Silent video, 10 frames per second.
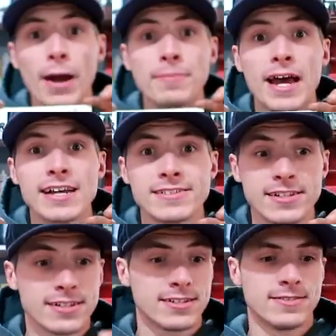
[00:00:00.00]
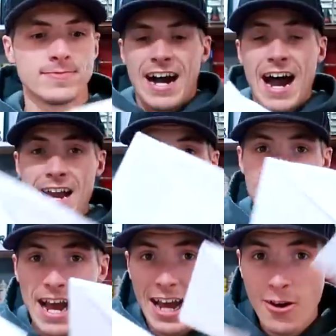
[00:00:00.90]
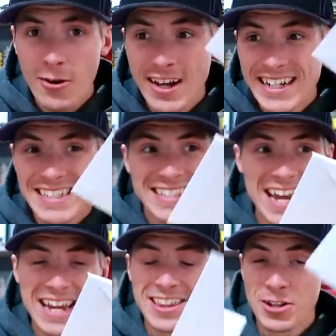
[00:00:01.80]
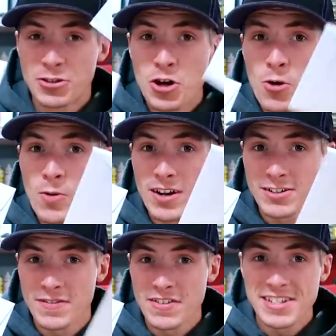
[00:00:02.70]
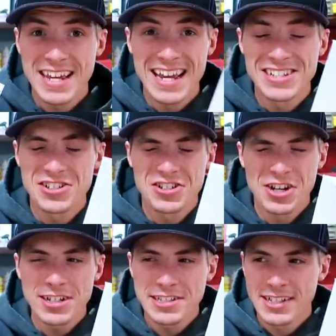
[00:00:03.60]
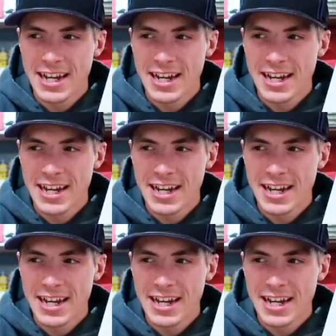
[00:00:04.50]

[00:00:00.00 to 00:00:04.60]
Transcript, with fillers: Braptastic. I am not going to say the two winners of the stands just